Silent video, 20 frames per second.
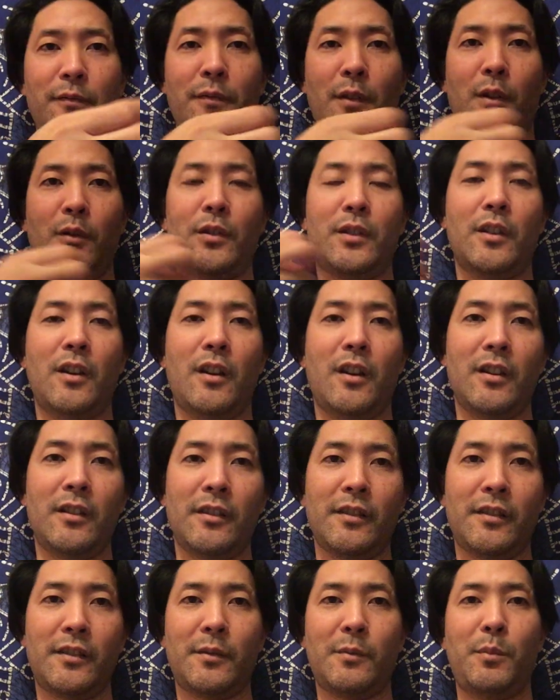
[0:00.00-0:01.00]

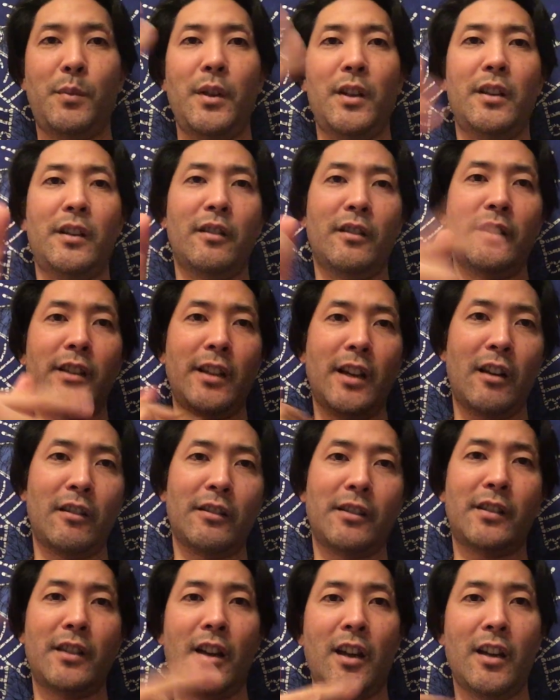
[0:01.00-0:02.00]
photons spinning on the
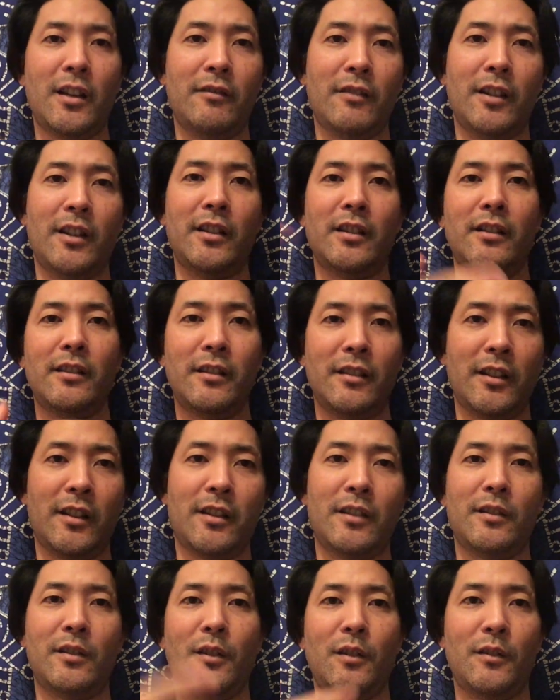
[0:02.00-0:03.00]
outside, right?
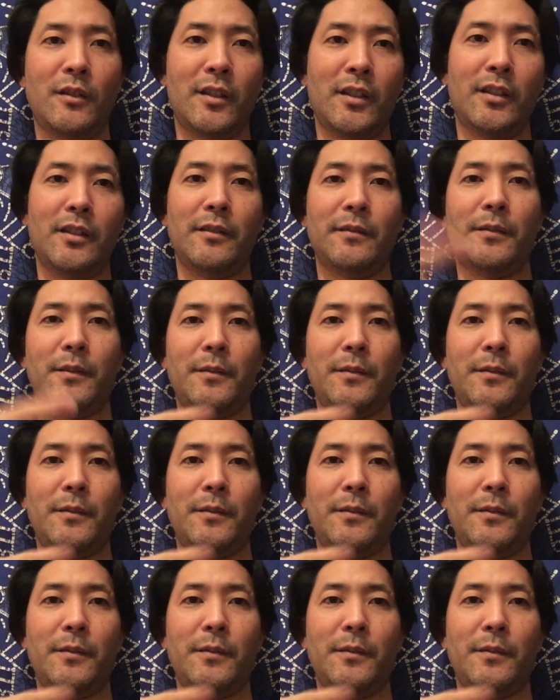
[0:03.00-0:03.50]
Like a donut.